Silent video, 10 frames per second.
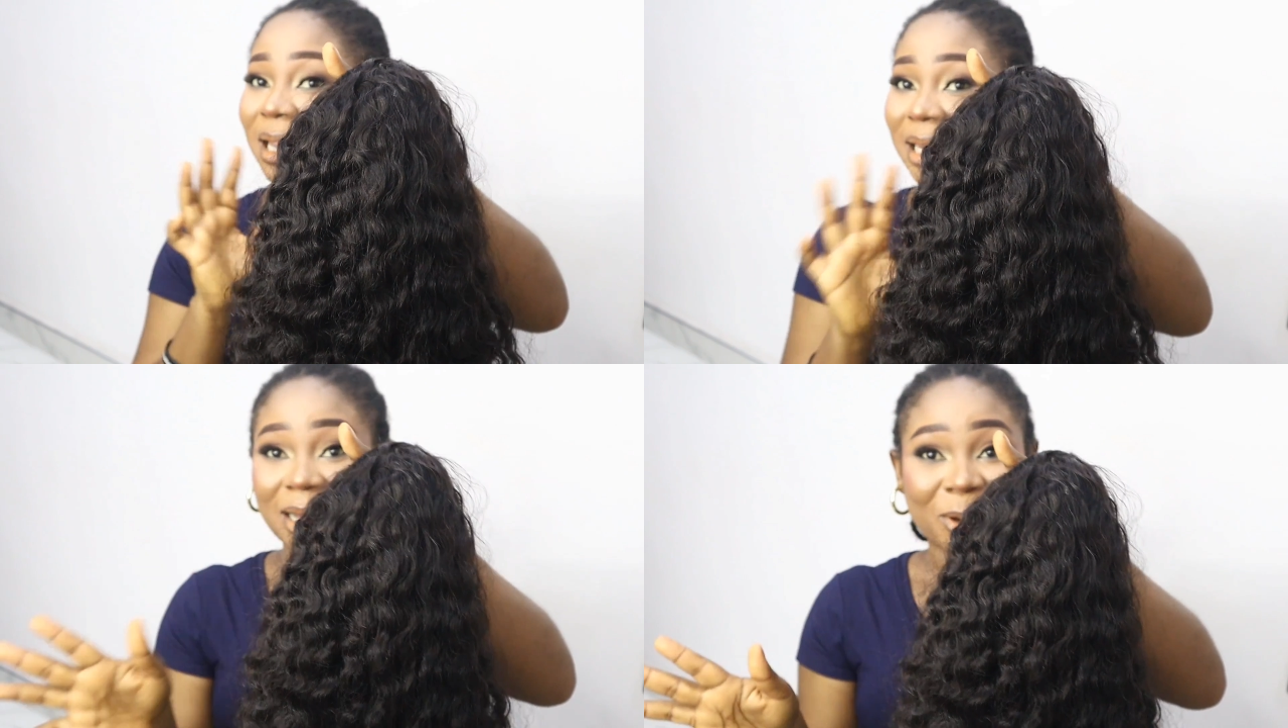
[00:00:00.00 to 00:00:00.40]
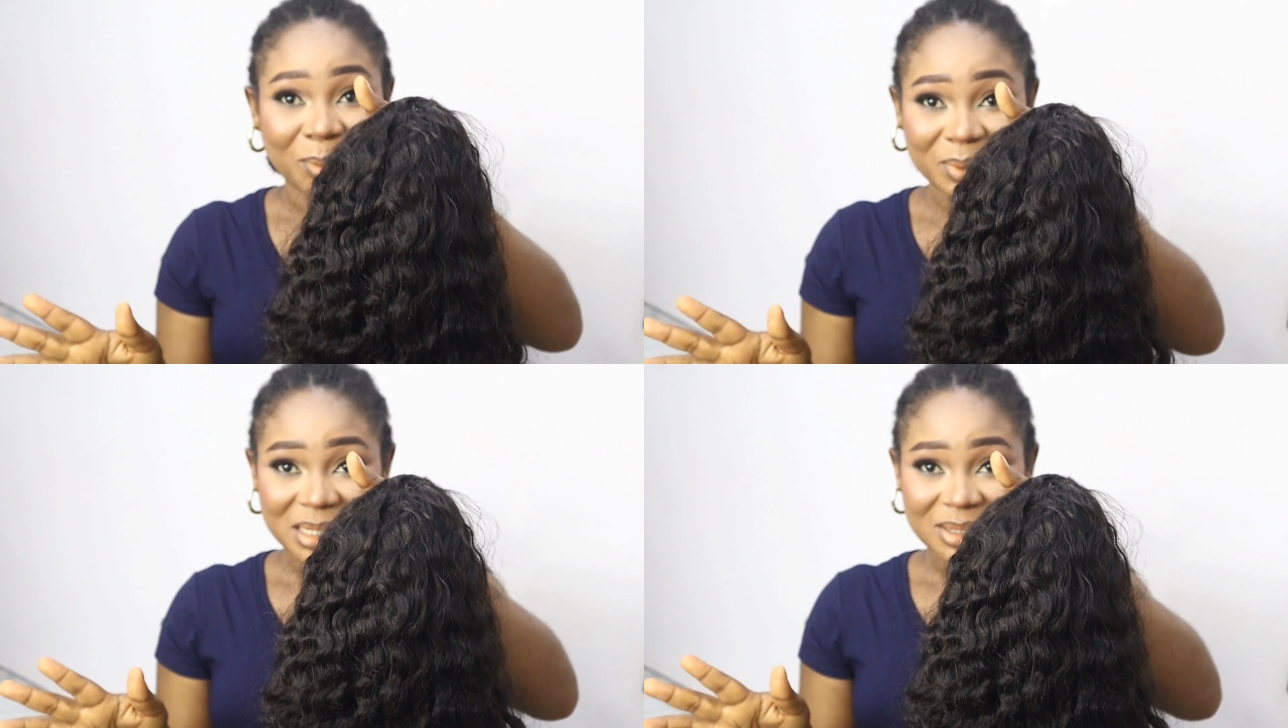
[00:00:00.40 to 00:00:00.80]
Like
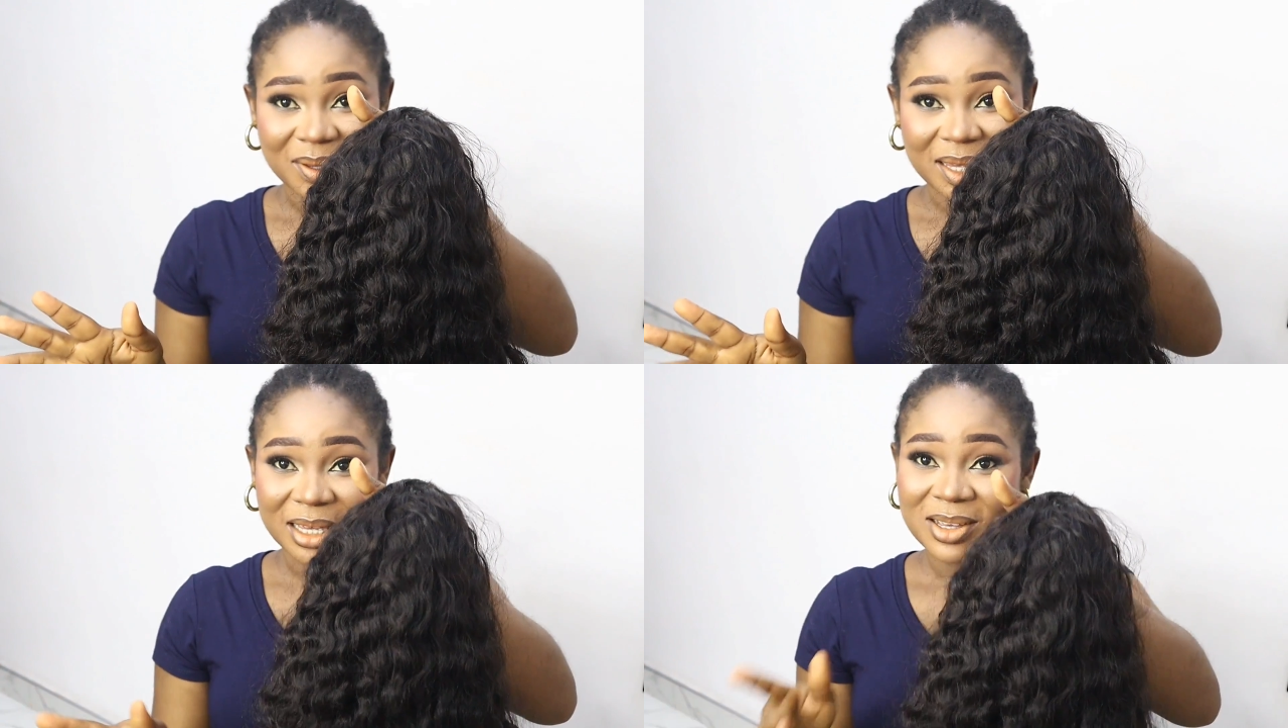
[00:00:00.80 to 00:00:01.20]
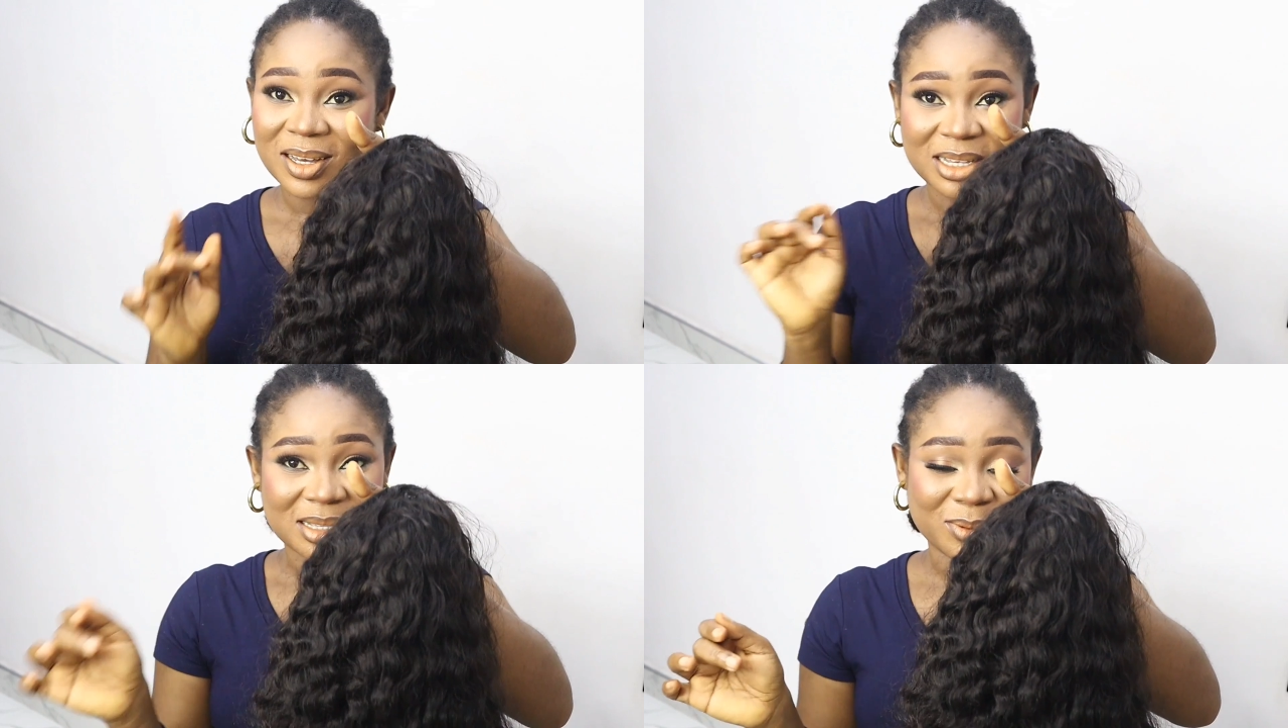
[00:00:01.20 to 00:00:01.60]
always, okay, you
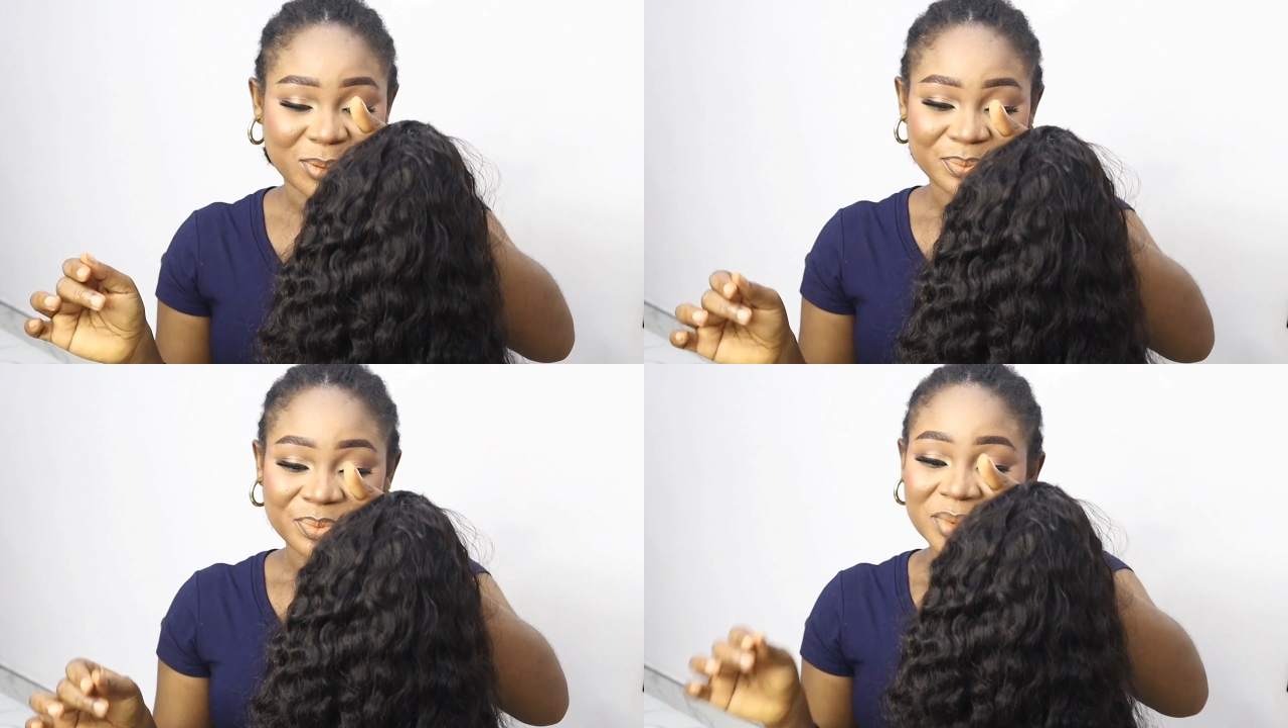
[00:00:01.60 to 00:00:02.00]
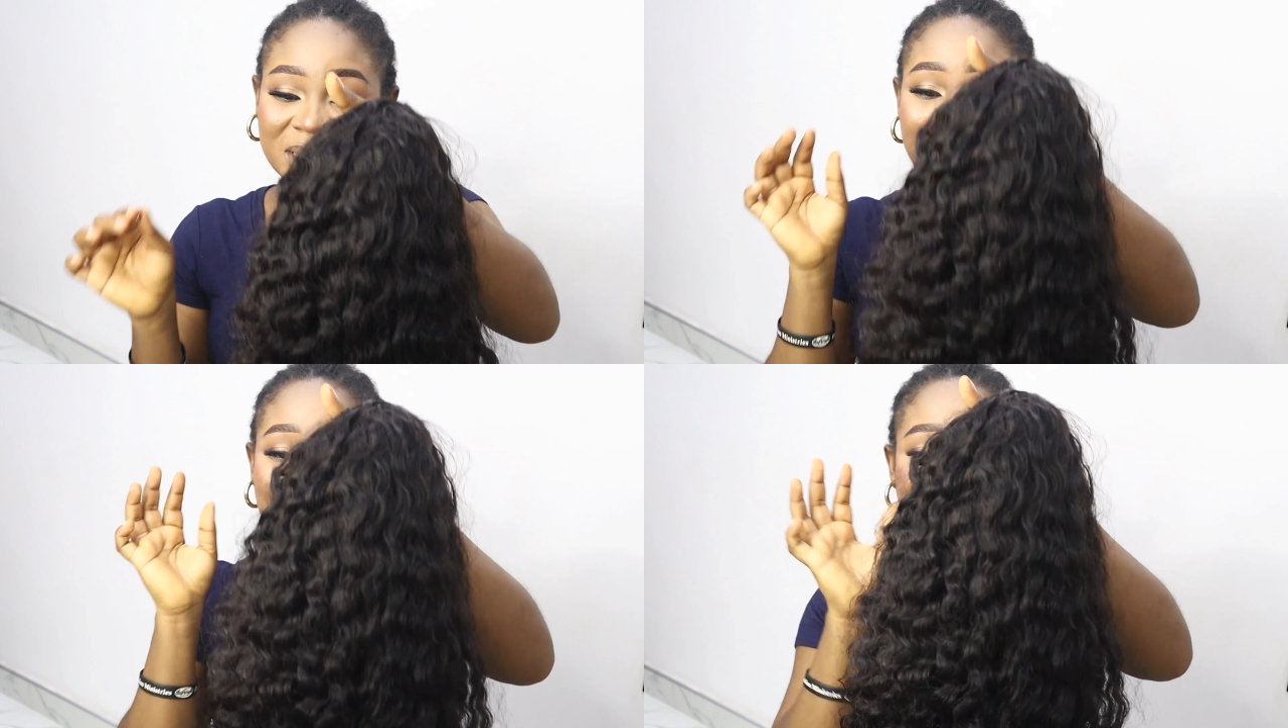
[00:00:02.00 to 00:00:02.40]
guys know
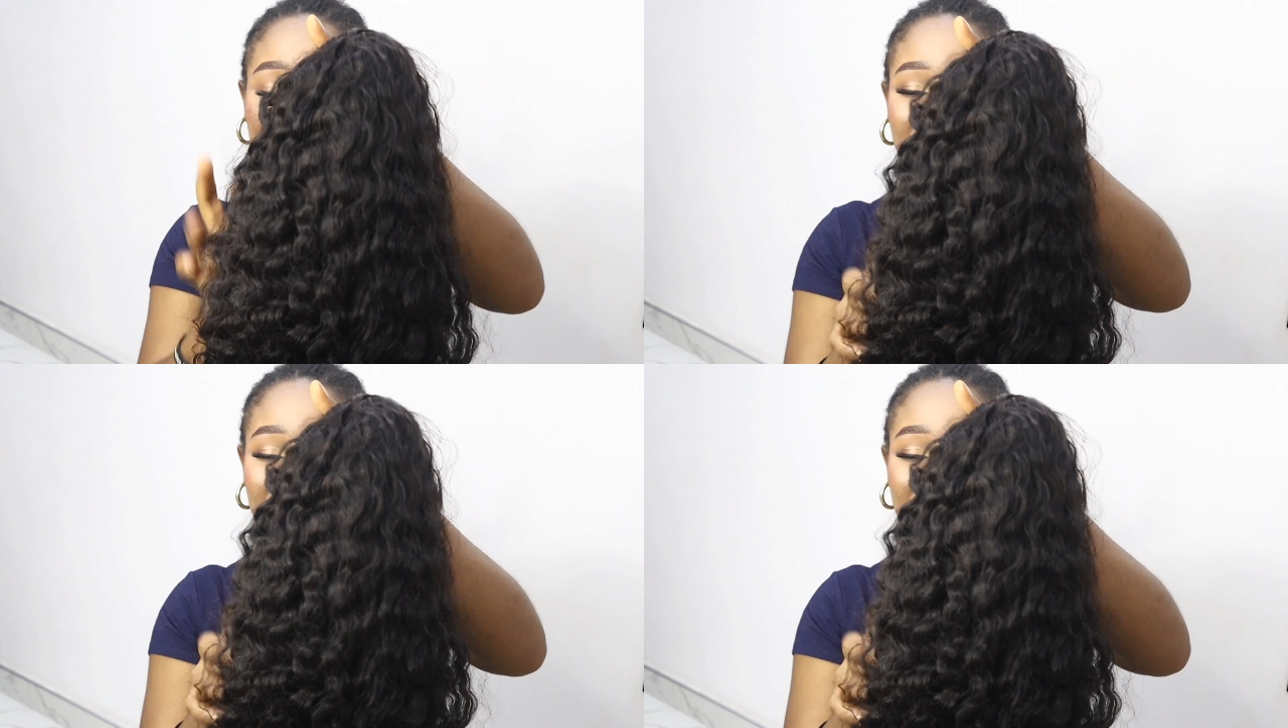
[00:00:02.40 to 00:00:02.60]
I'm